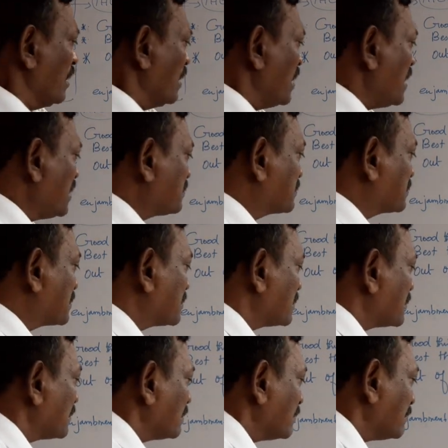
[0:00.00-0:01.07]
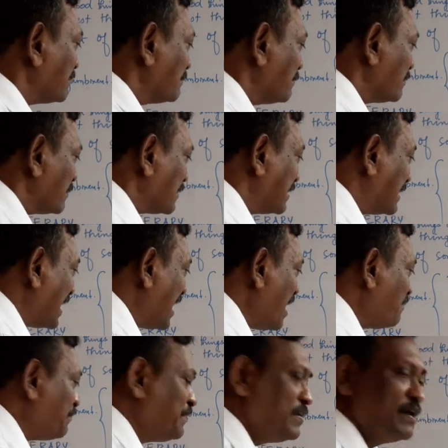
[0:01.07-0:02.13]
It
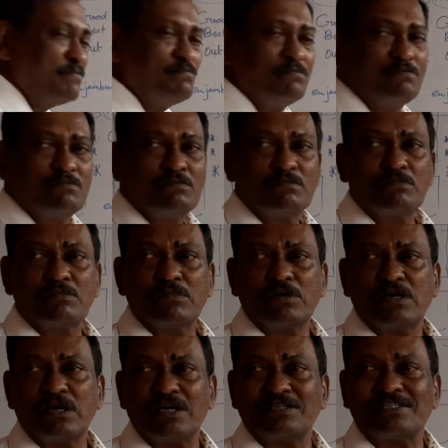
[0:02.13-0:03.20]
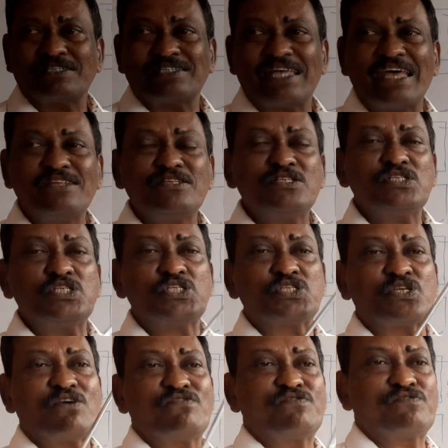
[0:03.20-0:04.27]
gave him a
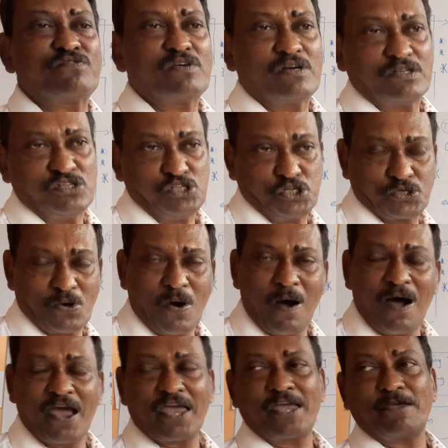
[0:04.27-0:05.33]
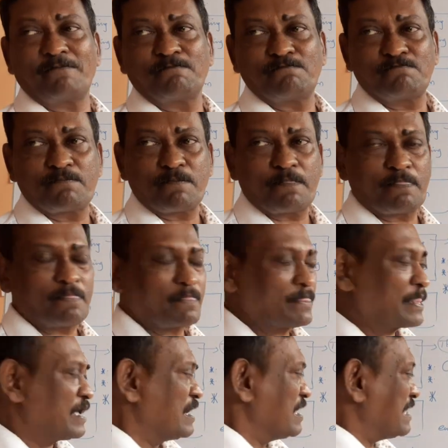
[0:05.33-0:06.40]
sense of joy.
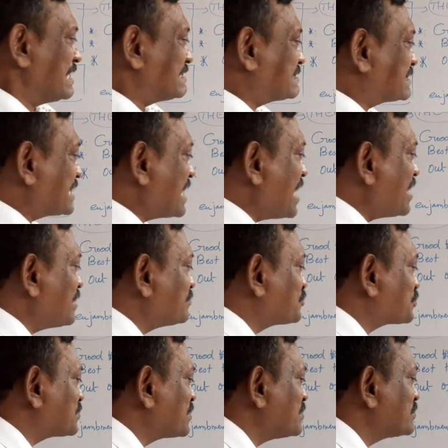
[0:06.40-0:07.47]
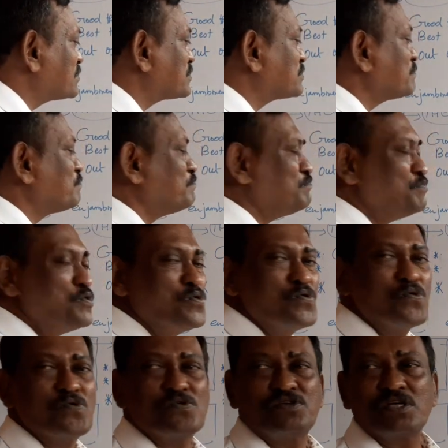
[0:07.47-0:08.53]
It changed his
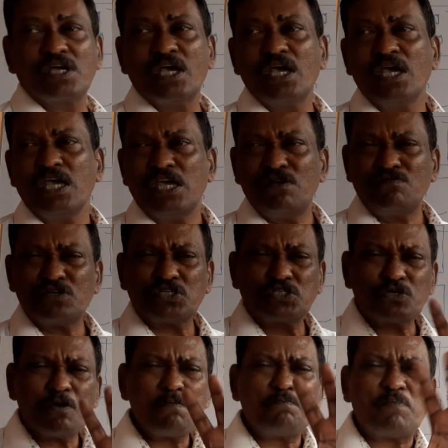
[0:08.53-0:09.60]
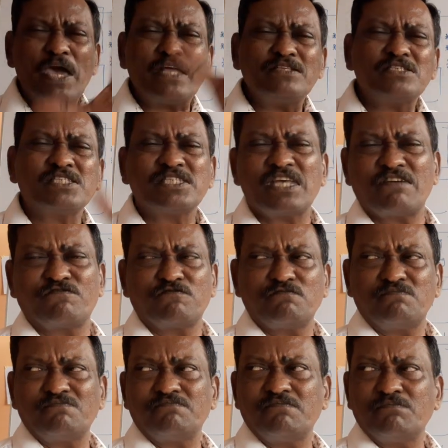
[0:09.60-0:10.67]
mood. He was so
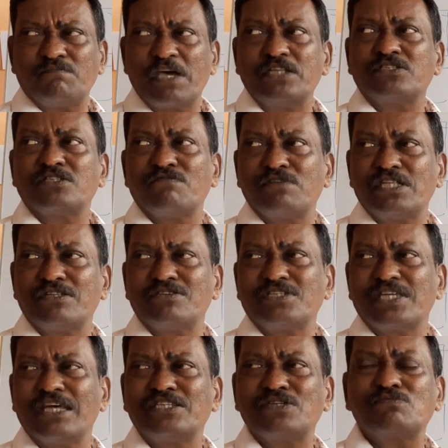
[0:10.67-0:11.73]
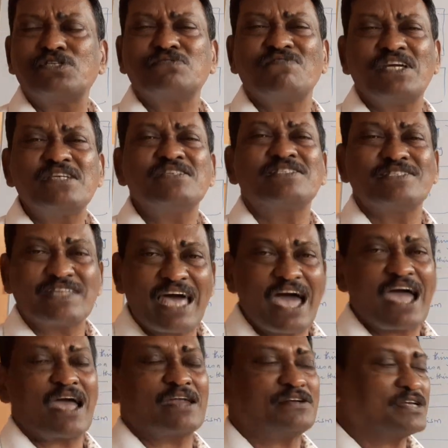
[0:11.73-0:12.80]
pensive in the sense he was very
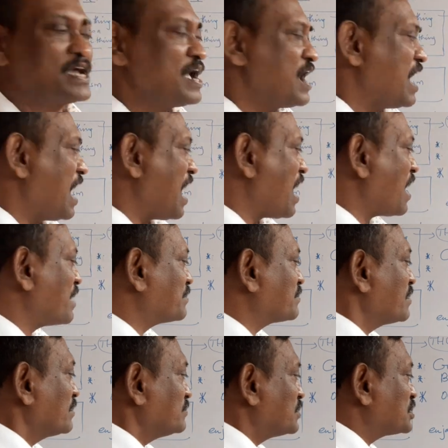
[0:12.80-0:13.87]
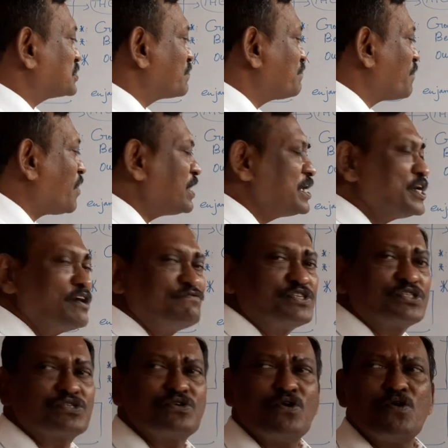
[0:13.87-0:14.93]
sad. And this falling of
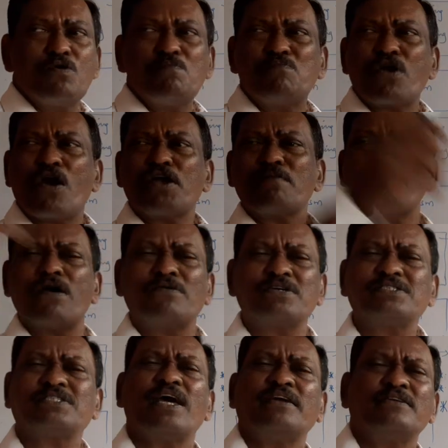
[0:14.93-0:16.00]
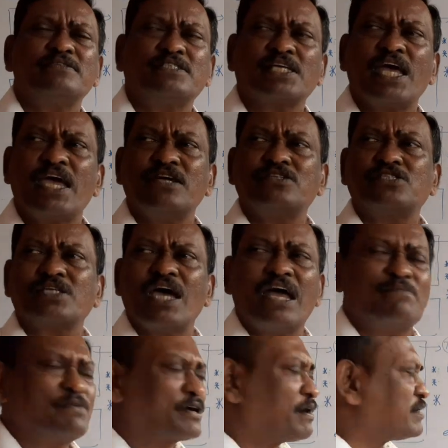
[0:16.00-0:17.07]
snow brought about a sudden change.
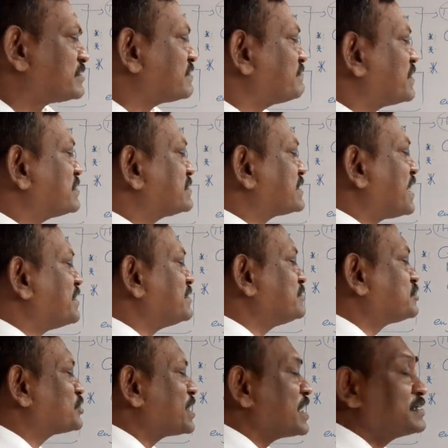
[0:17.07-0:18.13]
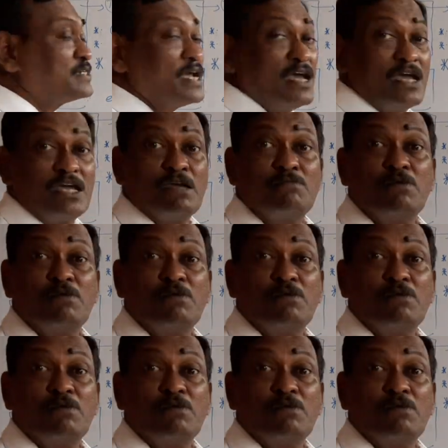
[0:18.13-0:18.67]
And because of that sudden change, he